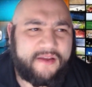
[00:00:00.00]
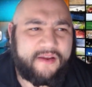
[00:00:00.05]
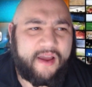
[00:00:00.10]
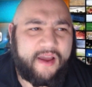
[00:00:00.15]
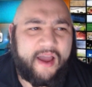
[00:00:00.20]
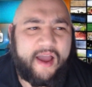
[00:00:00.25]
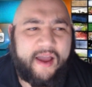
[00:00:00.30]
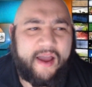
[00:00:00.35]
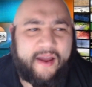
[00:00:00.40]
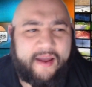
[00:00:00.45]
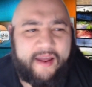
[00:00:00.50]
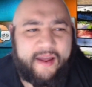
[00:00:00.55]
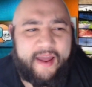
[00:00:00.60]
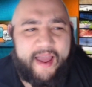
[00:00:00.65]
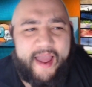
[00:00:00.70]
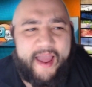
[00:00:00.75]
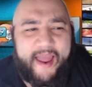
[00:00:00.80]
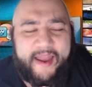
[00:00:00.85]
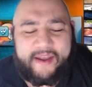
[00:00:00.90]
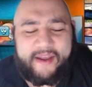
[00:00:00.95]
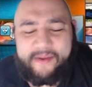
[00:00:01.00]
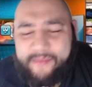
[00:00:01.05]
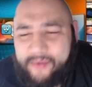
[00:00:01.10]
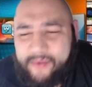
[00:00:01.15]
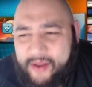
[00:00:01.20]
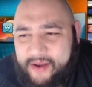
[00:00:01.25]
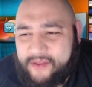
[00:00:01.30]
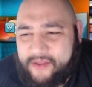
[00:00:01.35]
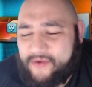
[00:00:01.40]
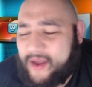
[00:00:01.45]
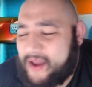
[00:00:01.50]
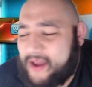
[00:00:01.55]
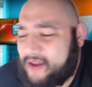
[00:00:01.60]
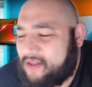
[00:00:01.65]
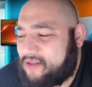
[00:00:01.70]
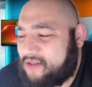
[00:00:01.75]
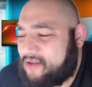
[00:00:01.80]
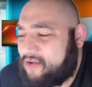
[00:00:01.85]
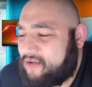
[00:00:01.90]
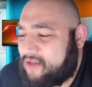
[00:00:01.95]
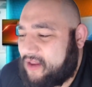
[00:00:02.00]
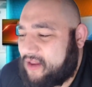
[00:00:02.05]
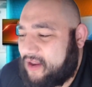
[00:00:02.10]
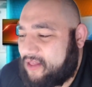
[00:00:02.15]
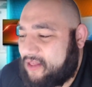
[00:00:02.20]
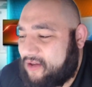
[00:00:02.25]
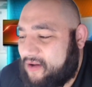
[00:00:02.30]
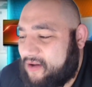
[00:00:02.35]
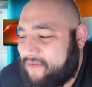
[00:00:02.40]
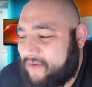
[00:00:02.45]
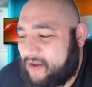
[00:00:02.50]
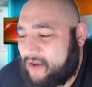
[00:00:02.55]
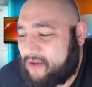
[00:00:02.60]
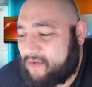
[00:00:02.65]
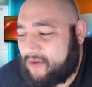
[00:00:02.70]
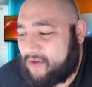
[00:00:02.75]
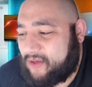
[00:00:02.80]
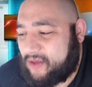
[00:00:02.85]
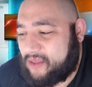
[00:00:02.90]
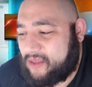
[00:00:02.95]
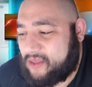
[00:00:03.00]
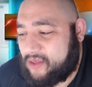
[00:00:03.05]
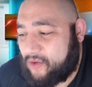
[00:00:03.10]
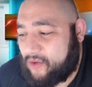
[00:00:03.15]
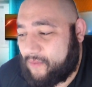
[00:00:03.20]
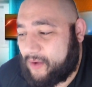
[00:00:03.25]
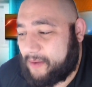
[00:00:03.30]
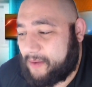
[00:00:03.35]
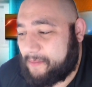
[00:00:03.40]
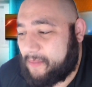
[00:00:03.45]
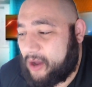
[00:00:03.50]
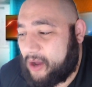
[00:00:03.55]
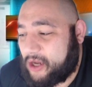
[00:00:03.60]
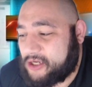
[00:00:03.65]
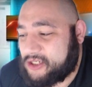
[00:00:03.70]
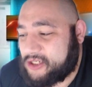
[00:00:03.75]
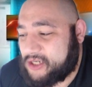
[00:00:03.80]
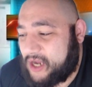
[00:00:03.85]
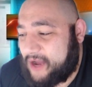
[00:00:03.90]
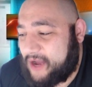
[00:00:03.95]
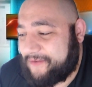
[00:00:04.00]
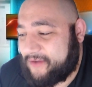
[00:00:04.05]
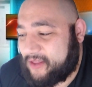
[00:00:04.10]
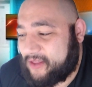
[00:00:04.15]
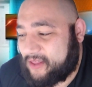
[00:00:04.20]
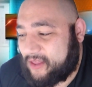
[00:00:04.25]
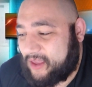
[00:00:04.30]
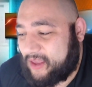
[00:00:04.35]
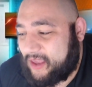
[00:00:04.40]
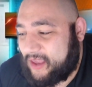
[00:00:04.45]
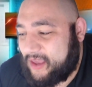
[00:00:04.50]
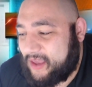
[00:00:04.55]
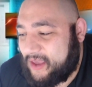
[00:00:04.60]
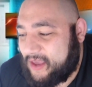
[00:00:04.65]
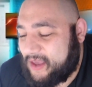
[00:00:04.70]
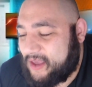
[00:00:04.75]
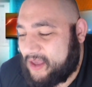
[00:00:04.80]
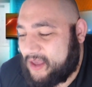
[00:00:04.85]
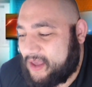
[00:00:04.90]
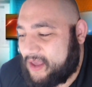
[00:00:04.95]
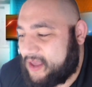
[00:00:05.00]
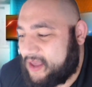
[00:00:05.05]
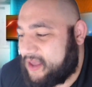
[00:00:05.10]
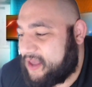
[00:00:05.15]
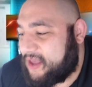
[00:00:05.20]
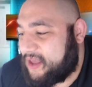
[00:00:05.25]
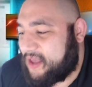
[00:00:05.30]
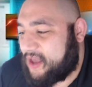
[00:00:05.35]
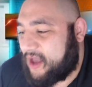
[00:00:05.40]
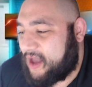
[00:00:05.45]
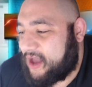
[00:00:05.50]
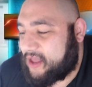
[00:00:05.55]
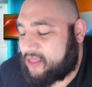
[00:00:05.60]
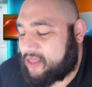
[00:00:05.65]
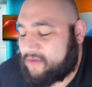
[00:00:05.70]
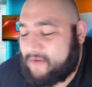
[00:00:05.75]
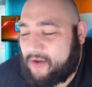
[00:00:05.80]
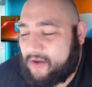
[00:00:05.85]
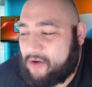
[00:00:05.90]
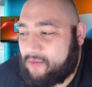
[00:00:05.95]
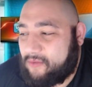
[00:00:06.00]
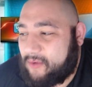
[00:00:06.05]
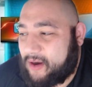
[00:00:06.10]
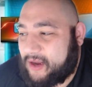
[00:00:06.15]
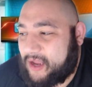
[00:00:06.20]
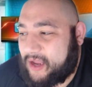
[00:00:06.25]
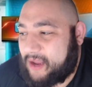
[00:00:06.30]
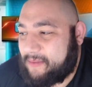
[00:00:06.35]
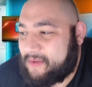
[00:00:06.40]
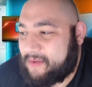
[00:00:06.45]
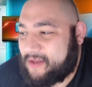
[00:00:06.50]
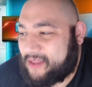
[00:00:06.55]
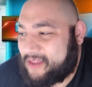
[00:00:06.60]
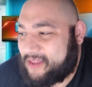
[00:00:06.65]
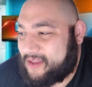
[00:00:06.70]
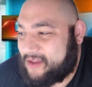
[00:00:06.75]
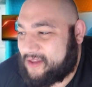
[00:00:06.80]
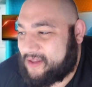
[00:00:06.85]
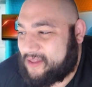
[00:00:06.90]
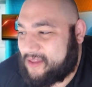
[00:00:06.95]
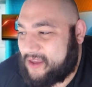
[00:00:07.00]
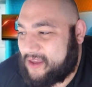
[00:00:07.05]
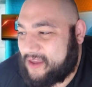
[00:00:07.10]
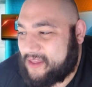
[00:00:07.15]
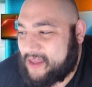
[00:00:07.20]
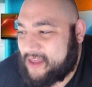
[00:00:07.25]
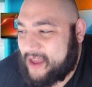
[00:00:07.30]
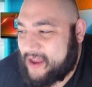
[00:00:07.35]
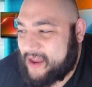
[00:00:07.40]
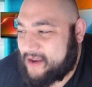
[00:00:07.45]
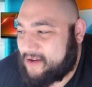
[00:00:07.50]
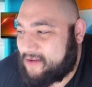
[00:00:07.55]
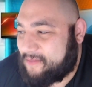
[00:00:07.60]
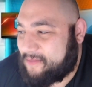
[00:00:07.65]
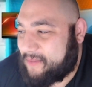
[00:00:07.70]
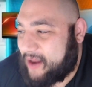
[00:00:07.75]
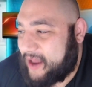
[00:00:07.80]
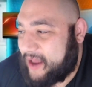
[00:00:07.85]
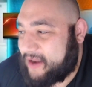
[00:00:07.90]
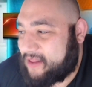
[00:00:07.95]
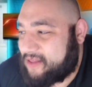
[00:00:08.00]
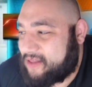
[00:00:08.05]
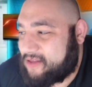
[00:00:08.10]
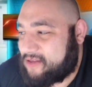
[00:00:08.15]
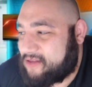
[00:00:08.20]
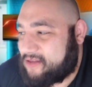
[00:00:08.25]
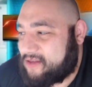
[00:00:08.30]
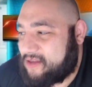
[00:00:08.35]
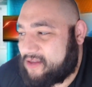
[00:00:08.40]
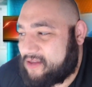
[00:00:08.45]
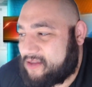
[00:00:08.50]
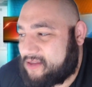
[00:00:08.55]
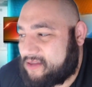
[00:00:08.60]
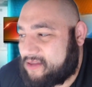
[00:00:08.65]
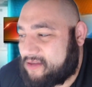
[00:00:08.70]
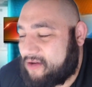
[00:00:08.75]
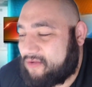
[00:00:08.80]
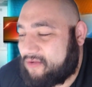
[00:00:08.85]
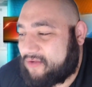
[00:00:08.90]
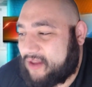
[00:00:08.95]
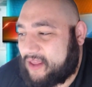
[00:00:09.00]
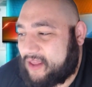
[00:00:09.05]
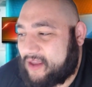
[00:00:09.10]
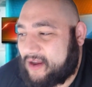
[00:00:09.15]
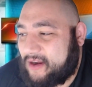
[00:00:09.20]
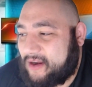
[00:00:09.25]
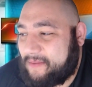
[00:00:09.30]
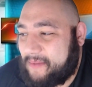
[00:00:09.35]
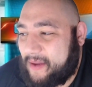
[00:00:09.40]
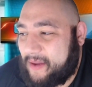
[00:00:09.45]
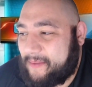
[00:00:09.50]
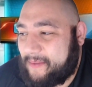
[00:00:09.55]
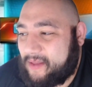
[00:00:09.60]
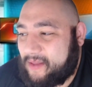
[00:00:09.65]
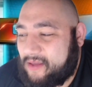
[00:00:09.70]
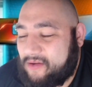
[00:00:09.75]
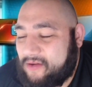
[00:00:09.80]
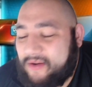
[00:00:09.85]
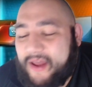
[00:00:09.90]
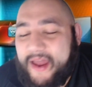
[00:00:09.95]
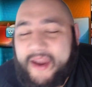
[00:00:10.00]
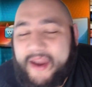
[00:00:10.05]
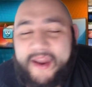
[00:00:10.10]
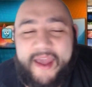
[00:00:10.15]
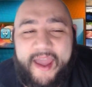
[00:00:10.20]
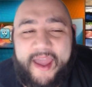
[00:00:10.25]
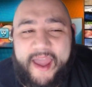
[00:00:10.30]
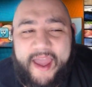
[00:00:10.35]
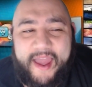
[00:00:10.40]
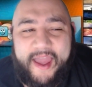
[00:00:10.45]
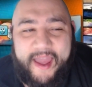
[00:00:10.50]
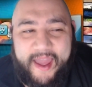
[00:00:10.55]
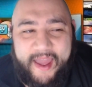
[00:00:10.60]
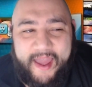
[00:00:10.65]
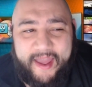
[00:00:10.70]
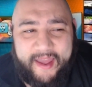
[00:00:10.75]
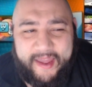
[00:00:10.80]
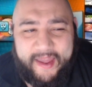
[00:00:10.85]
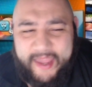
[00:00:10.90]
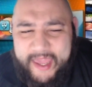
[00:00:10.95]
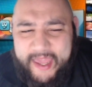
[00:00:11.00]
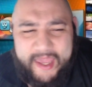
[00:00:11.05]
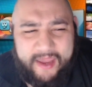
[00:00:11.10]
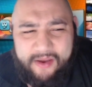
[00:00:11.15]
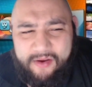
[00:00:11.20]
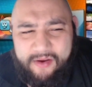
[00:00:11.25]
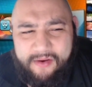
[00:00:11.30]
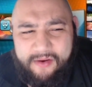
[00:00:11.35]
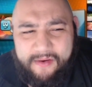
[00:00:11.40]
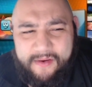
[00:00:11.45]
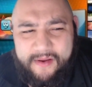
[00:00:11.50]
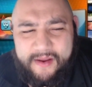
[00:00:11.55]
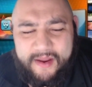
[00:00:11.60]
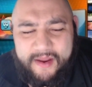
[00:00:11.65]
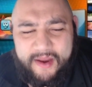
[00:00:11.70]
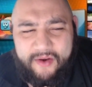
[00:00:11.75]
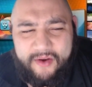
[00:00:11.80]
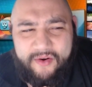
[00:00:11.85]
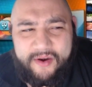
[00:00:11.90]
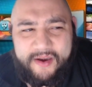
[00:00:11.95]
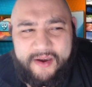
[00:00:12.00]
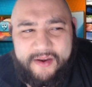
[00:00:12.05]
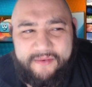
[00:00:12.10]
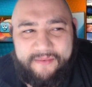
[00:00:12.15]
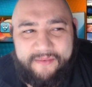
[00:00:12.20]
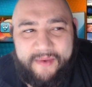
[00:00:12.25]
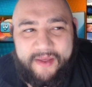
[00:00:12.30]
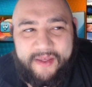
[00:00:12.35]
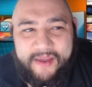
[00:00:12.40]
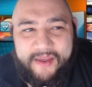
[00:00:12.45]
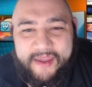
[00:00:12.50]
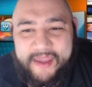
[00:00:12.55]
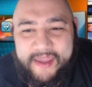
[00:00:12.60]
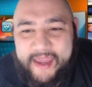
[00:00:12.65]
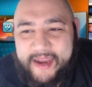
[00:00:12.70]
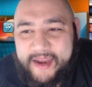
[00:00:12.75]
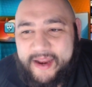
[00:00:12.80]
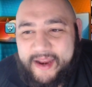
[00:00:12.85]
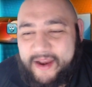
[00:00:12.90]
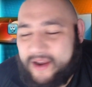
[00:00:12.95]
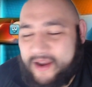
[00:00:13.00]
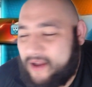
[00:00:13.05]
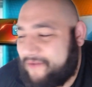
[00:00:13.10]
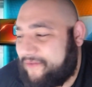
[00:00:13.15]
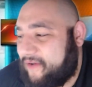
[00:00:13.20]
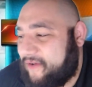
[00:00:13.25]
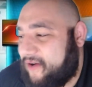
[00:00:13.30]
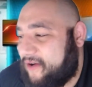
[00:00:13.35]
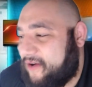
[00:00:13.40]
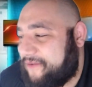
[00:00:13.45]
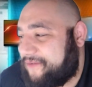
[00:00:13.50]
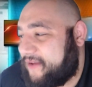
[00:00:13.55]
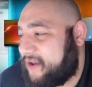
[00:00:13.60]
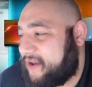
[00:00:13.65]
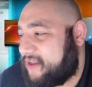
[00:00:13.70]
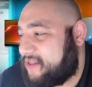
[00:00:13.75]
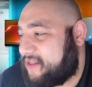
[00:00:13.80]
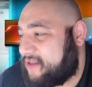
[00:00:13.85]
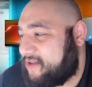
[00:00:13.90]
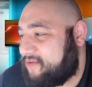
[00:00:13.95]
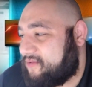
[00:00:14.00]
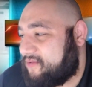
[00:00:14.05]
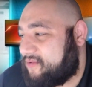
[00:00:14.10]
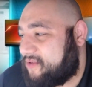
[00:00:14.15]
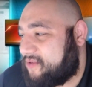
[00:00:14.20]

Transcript: at the plate. So I just don't see this offense really doing much. Obviously, a 3 home run game is nothing to sneeze at, but I just don't think they're going to be able to do that here in order to really get enough offense to